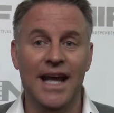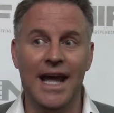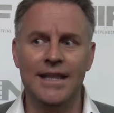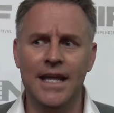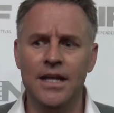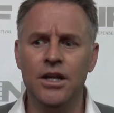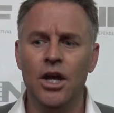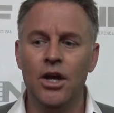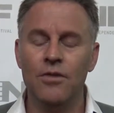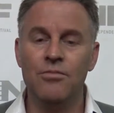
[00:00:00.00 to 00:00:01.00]
And then
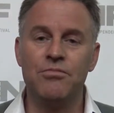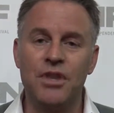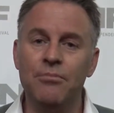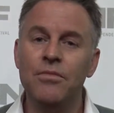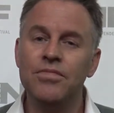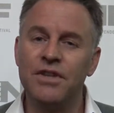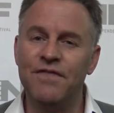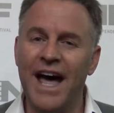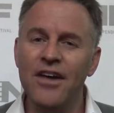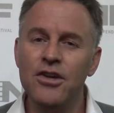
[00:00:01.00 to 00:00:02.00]
the
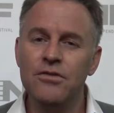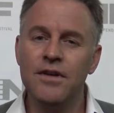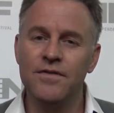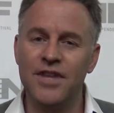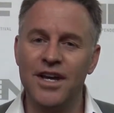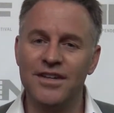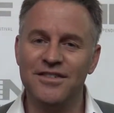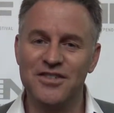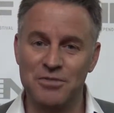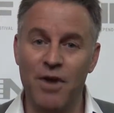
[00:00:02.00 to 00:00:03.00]
value of the
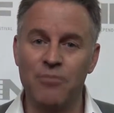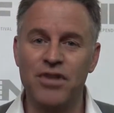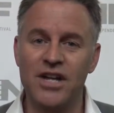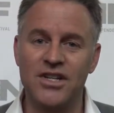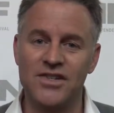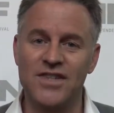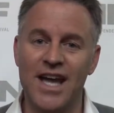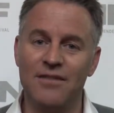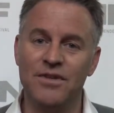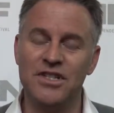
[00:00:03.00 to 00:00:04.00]
small project is
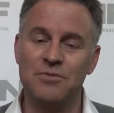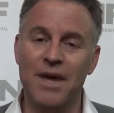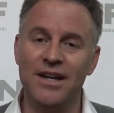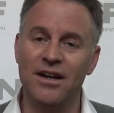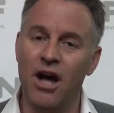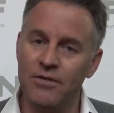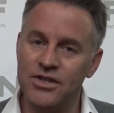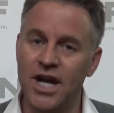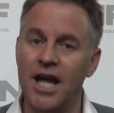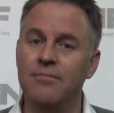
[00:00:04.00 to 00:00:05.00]
that we spend all of our
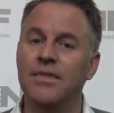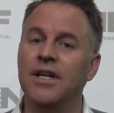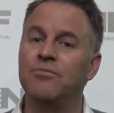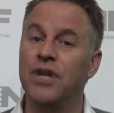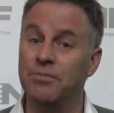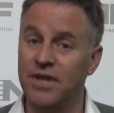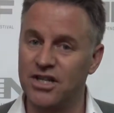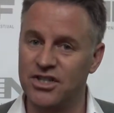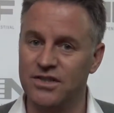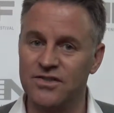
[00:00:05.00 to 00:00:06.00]
time in
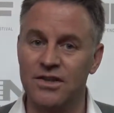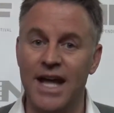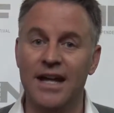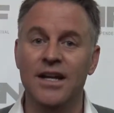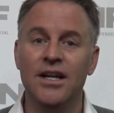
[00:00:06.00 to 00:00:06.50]
pre-production so that